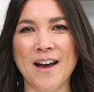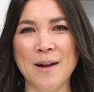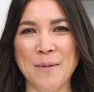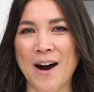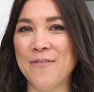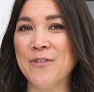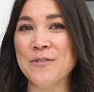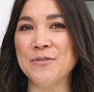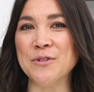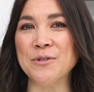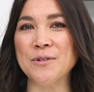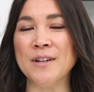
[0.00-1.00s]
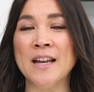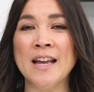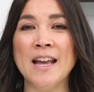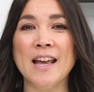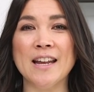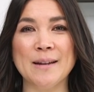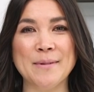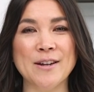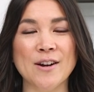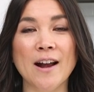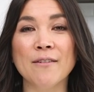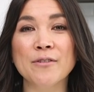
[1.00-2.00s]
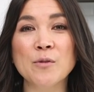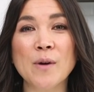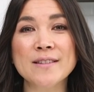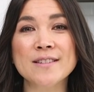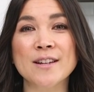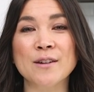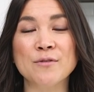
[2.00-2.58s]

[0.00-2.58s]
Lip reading: I'm Hot for Food and I'm here every Wednesday,